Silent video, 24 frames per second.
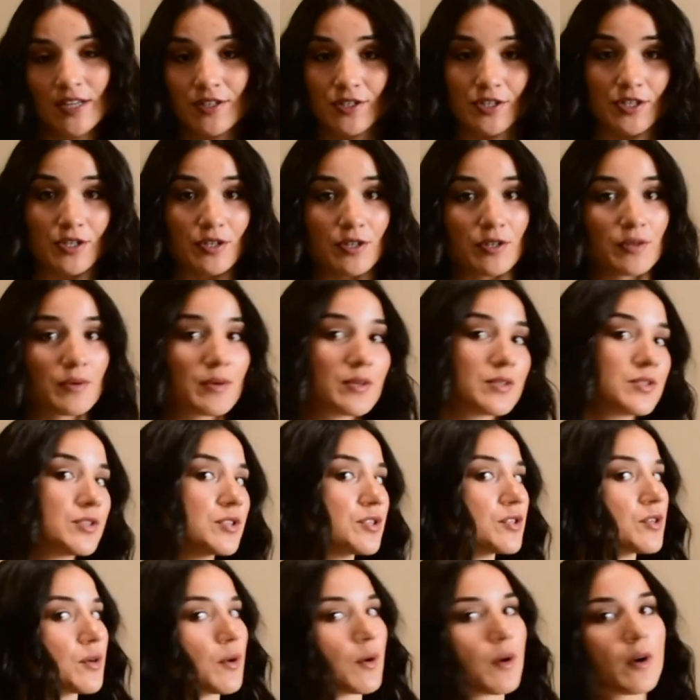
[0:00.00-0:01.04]
to
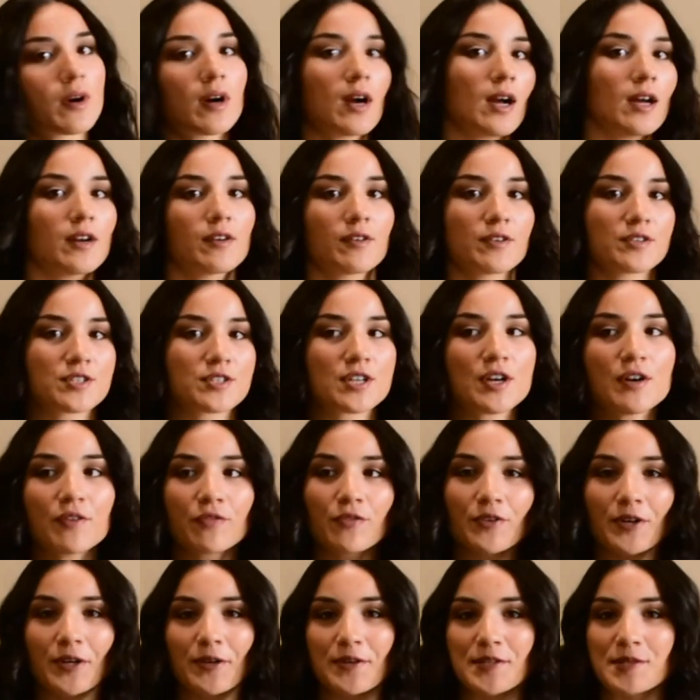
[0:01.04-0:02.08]
store hundreds of
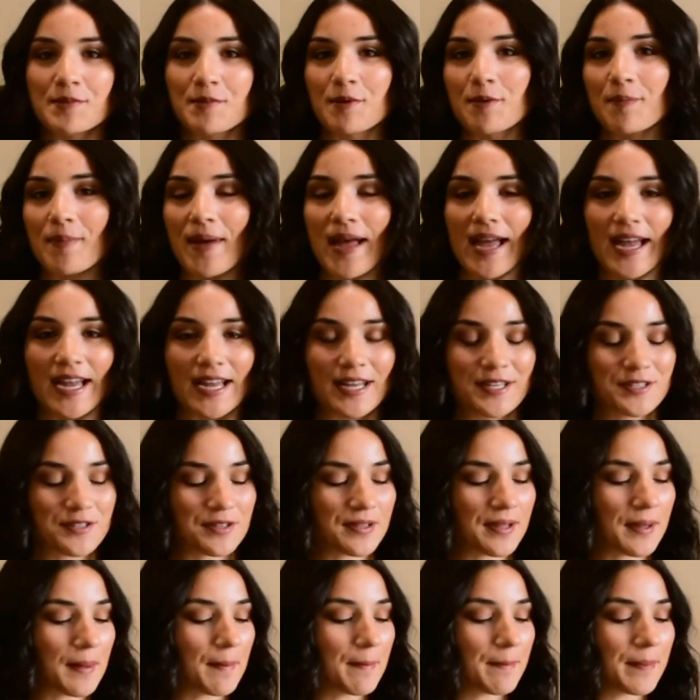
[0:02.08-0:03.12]
reusable bags or
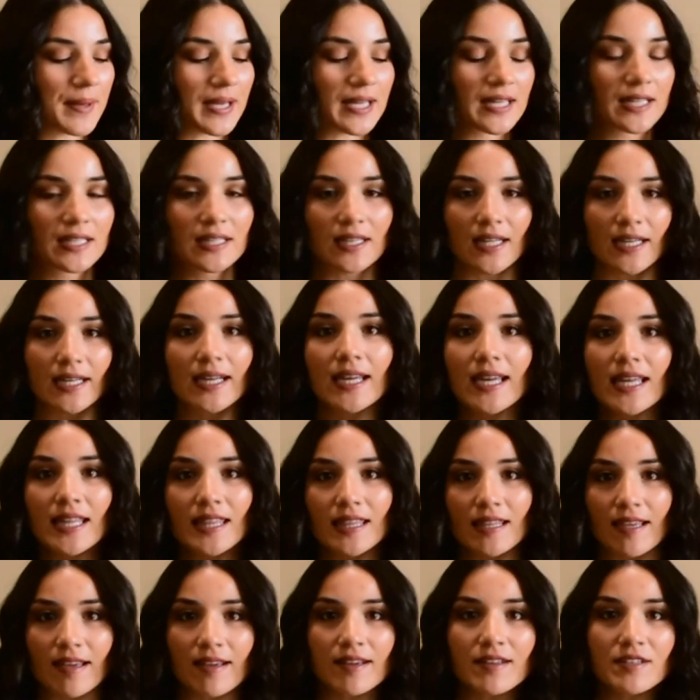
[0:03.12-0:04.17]
like big clunky
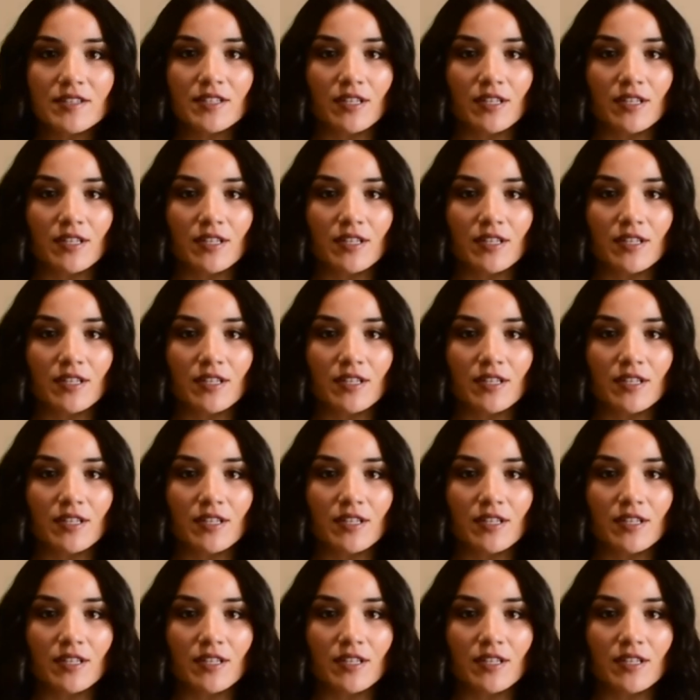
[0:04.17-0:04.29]
things,